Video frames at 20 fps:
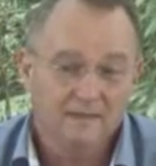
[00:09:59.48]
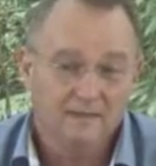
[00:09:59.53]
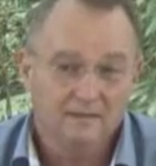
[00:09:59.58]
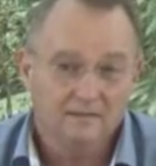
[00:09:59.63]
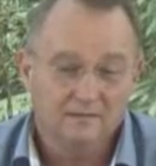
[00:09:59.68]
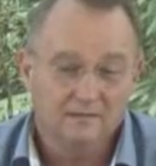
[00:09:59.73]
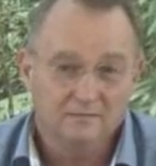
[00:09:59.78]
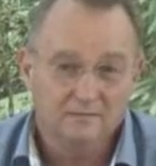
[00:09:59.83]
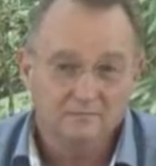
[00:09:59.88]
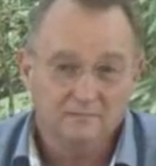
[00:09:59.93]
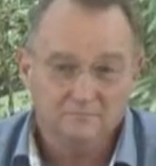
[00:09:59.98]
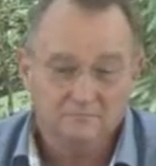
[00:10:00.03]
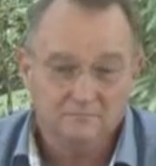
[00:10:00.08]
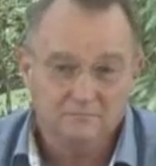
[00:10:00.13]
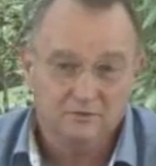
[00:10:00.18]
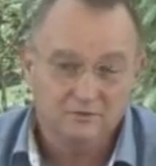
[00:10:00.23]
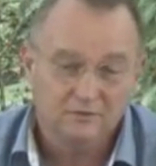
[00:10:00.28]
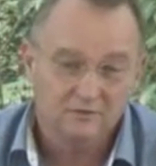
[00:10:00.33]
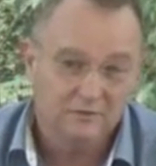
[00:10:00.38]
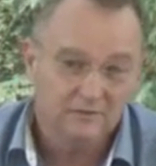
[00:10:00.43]
uh,
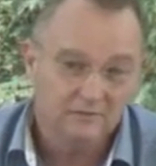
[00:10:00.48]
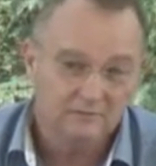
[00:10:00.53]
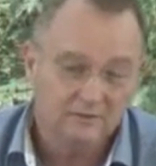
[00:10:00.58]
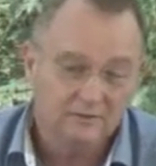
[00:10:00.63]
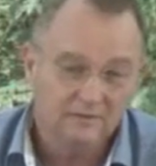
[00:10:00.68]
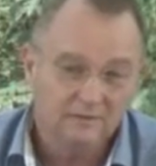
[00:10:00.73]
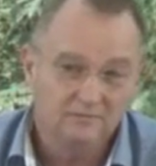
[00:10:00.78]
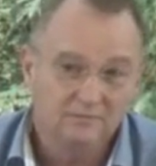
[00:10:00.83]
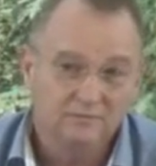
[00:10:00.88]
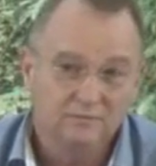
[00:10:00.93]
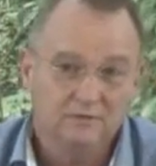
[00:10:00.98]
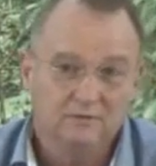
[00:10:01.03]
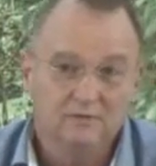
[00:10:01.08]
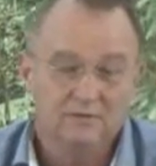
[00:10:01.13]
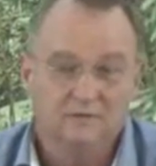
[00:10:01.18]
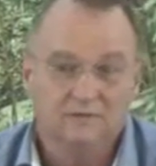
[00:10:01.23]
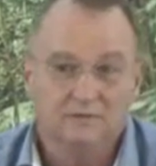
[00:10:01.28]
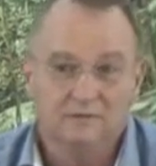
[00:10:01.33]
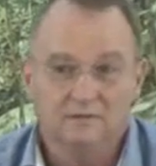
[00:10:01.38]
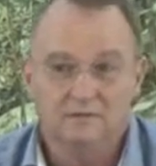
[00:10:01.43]
machinery input
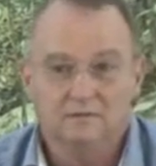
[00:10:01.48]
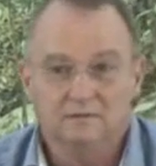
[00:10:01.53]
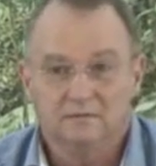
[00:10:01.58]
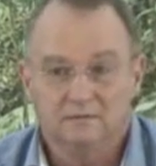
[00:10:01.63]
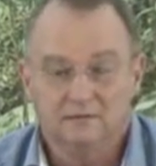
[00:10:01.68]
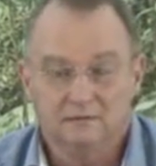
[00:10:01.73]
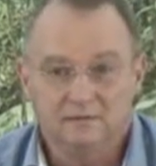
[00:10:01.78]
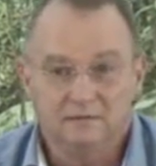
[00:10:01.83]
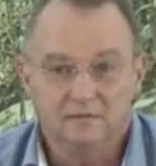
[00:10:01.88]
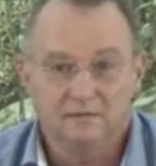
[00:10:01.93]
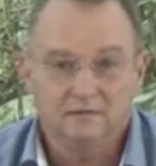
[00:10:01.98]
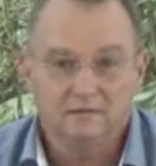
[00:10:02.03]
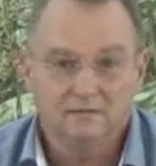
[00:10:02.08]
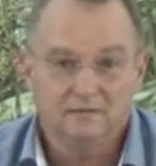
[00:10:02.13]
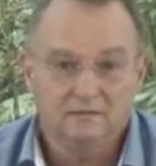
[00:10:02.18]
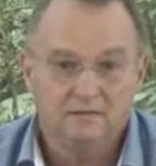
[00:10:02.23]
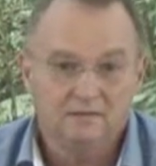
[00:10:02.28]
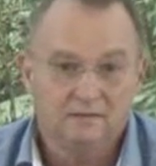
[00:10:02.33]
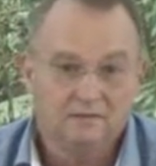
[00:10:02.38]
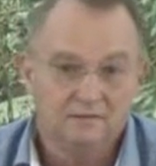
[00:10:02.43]
uh, and, and,
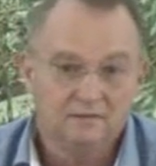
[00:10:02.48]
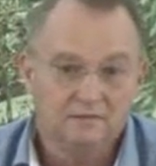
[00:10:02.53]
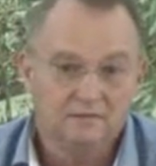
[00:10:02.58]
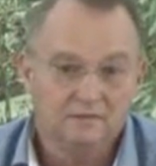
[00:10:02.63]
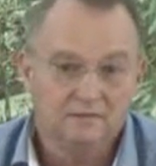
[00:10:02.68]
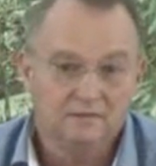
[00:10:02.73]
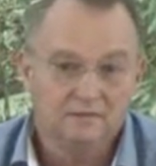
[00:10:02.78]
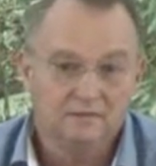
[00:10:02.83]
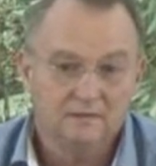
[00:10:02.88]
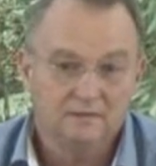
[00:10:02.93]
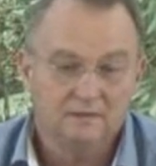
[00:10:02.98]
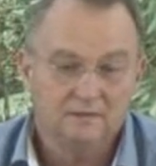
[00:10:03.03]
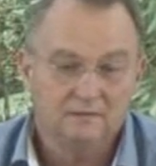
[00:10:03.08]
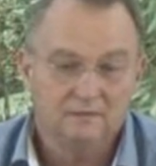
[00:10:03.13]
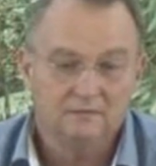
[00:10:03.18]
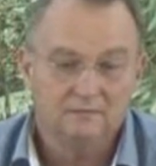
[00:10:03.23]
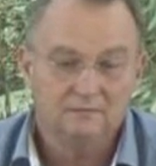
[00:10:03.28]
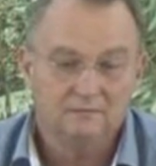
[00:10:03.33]
and, uh, and,